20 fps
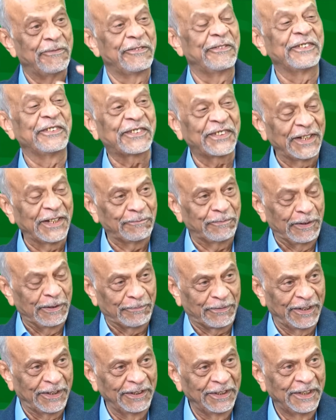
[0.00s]
We said
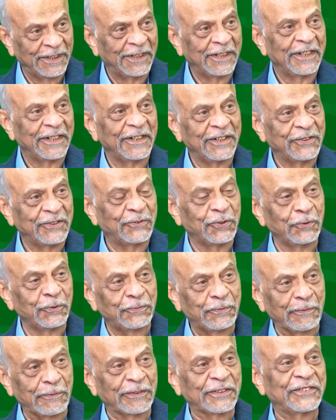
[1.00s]
people, in 2
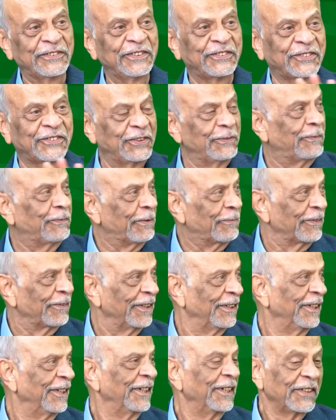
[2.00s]
people sit 3 people.
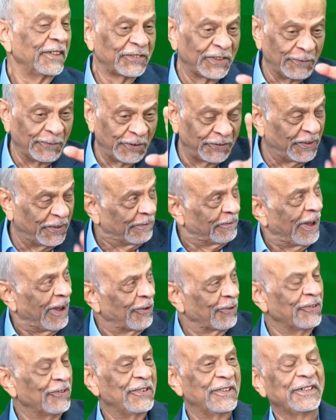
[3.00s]
Some of them
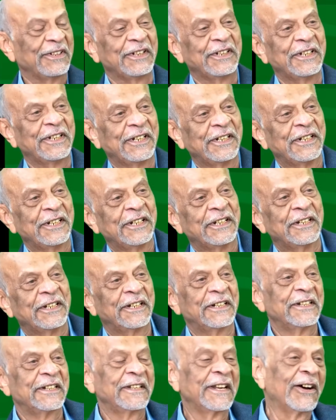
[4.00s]
down.
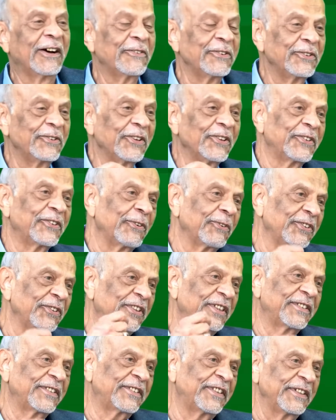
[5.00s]
Now, there was
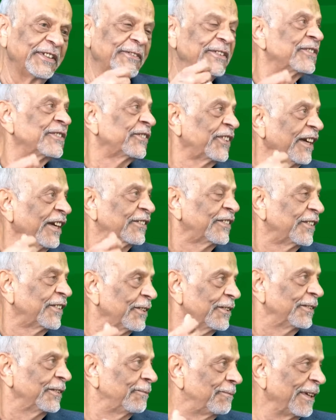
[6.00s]
that thing which starts
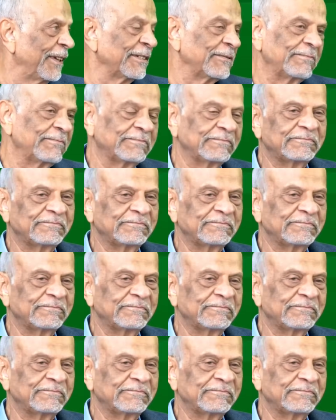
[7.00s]
the plane.